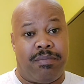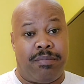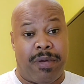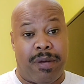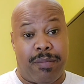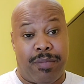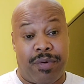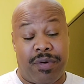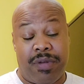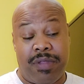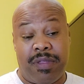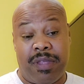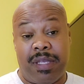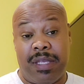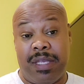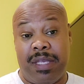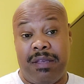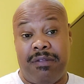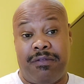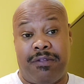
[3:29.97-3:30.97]
remember, the
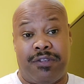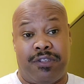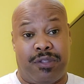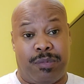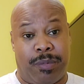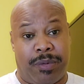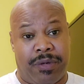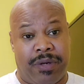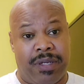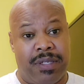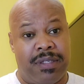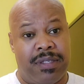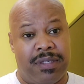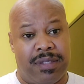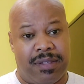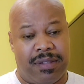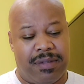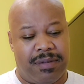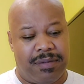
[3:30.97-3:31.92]
evil spirits,